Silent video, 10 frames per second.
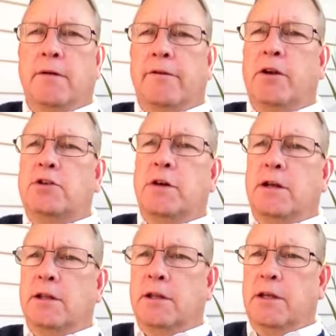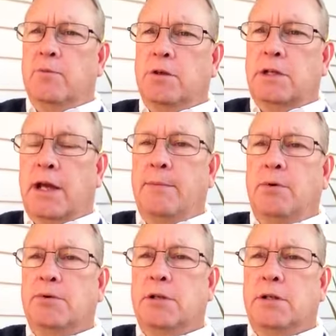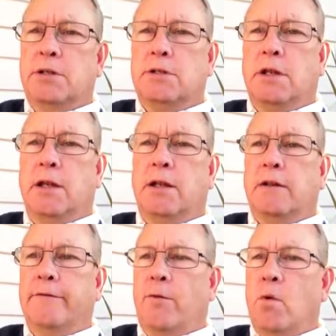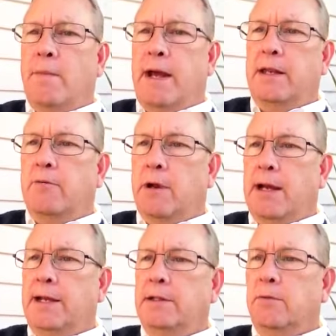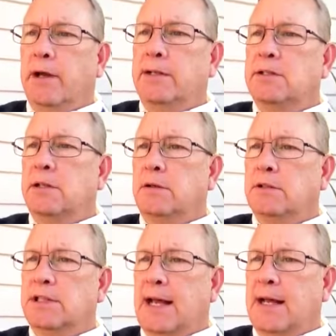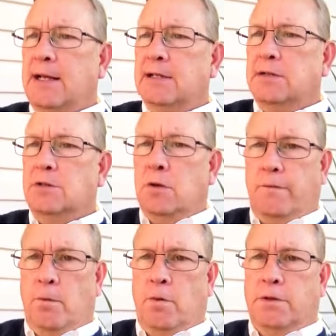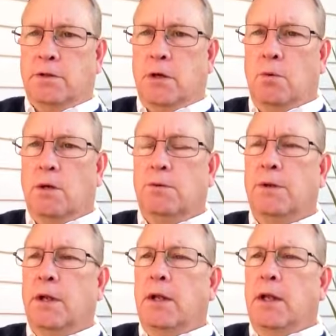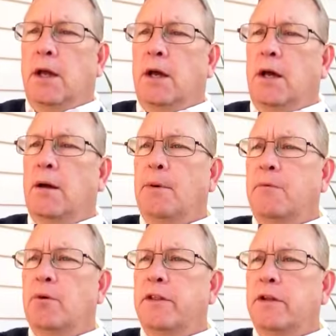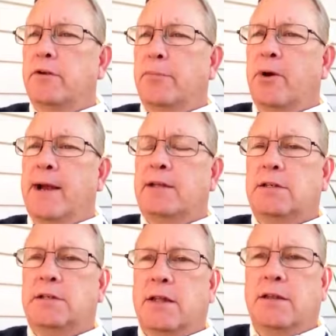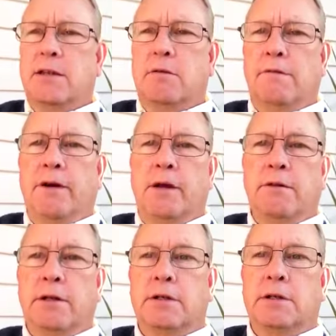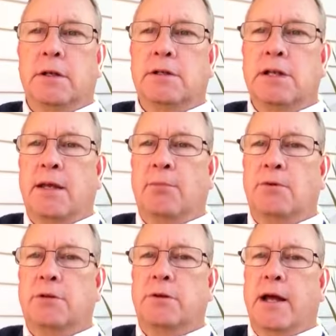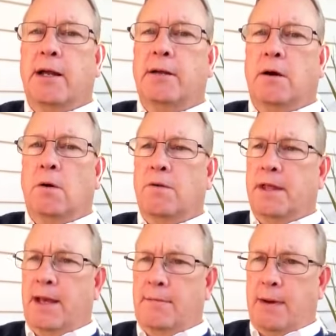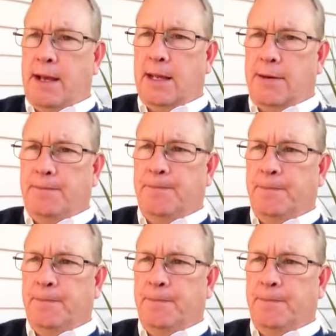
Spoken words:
frustrating thing with tables is getting the formatting right, the right cell size, and so forth and so on. But with a little practice, I think you found that tables are not all that bad.